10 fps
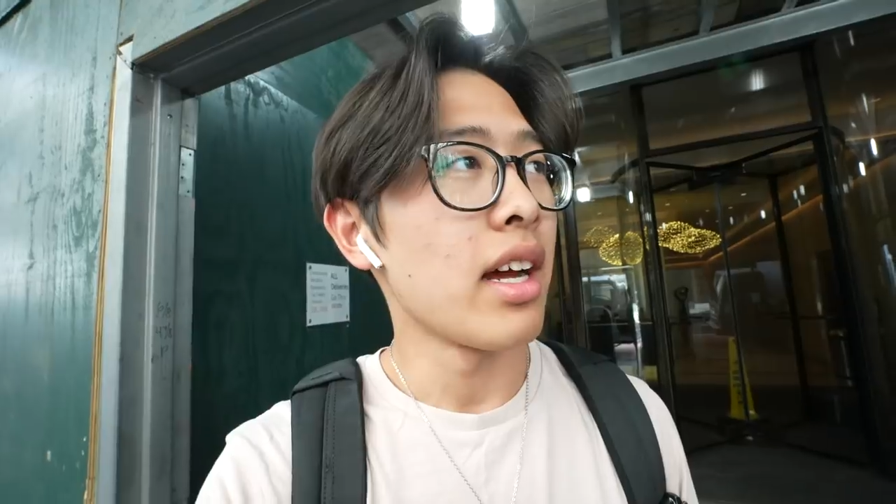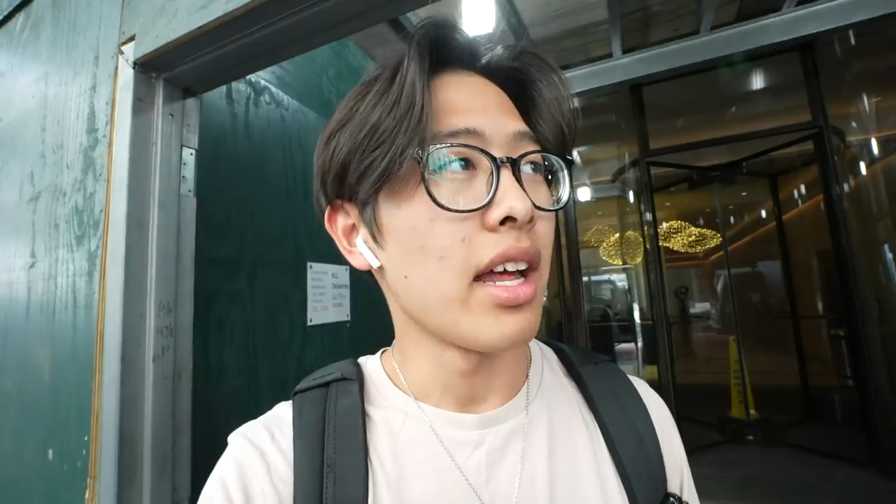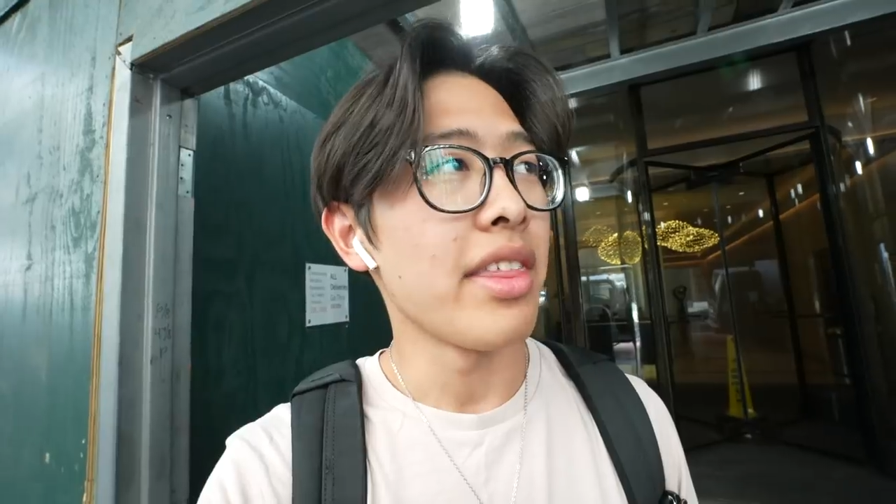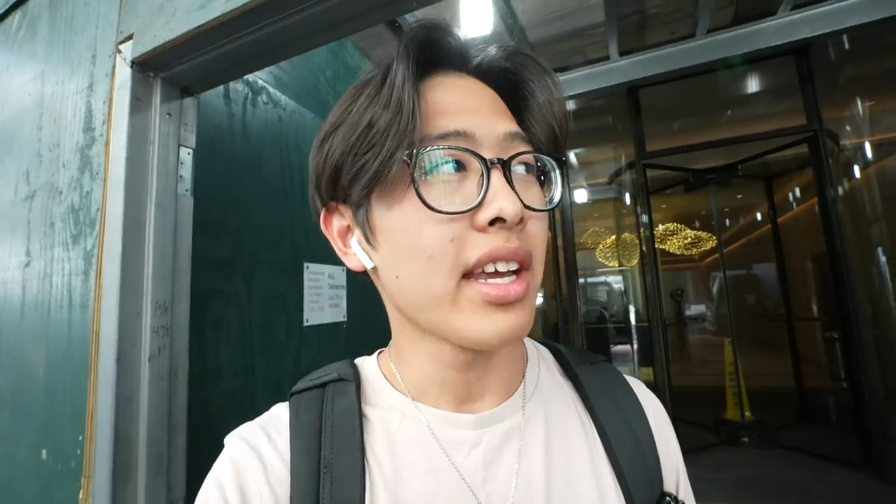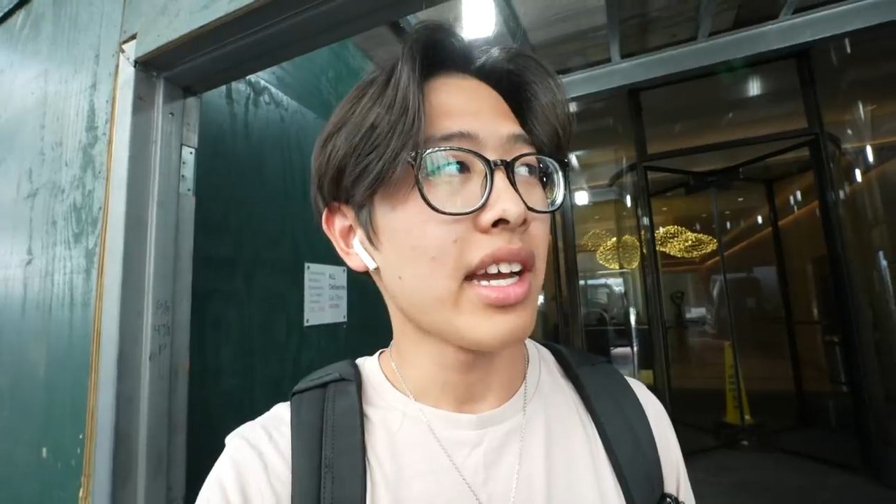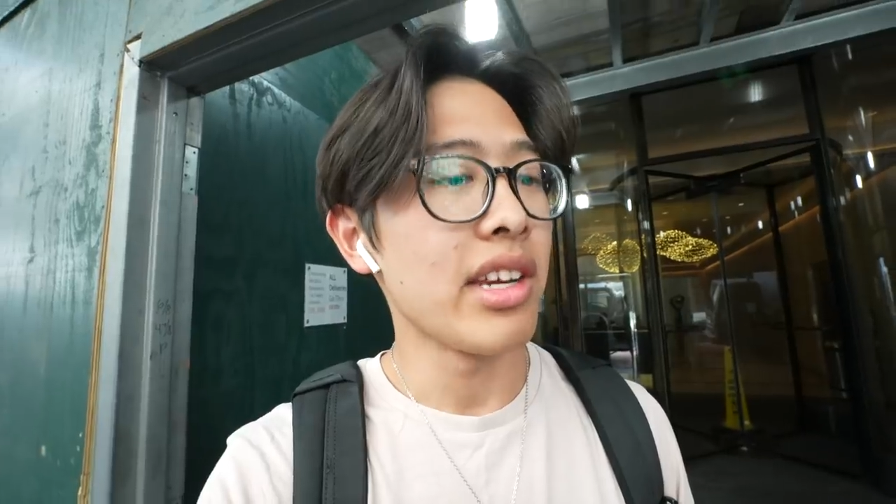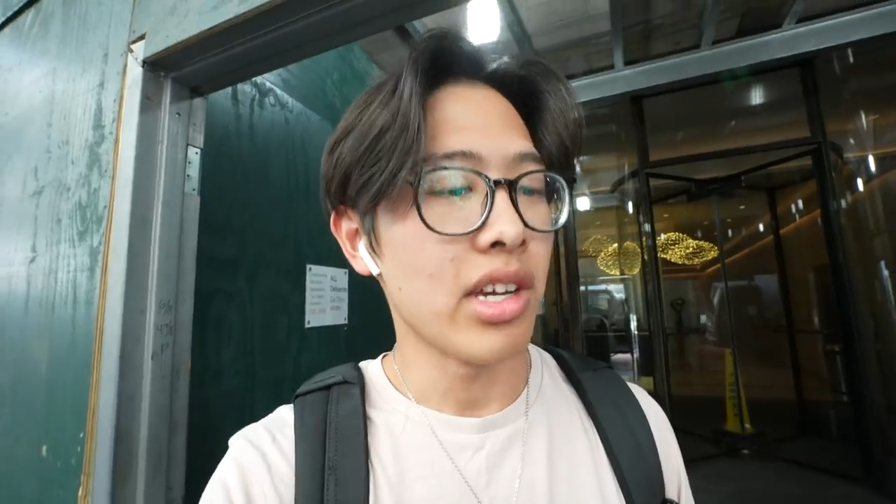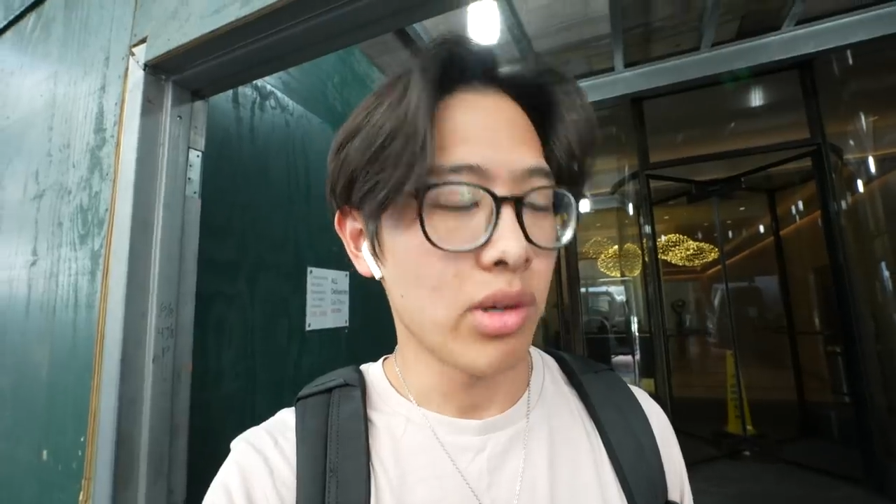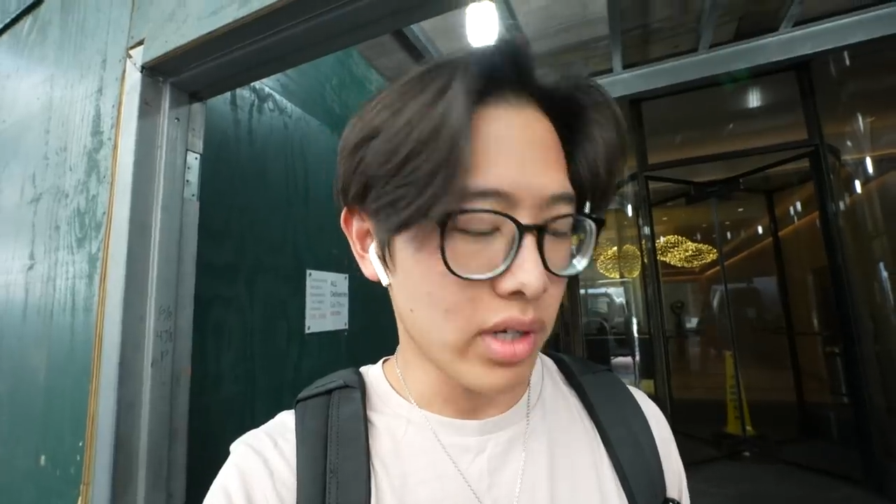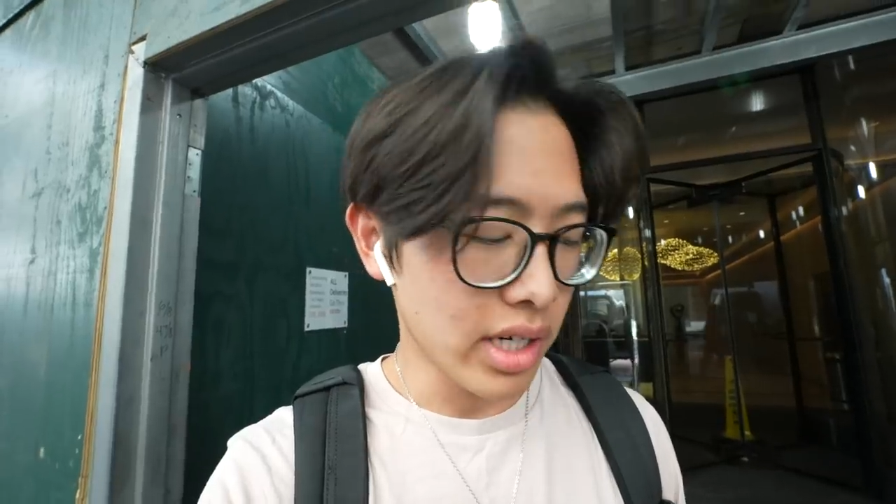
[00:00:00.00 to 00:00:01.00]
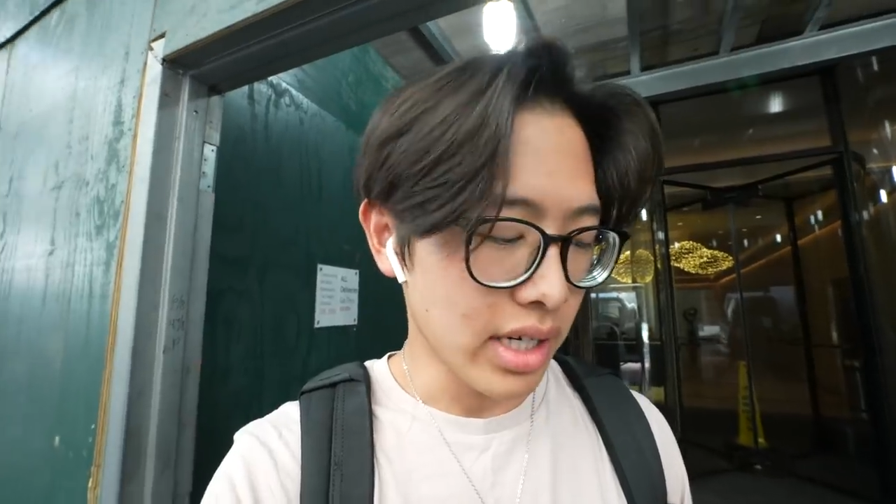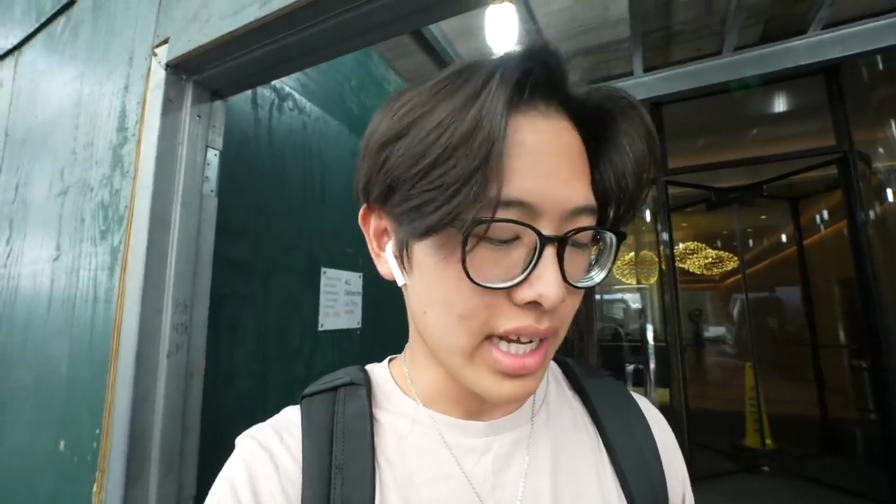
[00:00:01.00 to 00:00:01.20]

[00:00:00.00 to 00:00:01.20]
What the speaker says: I think I know one on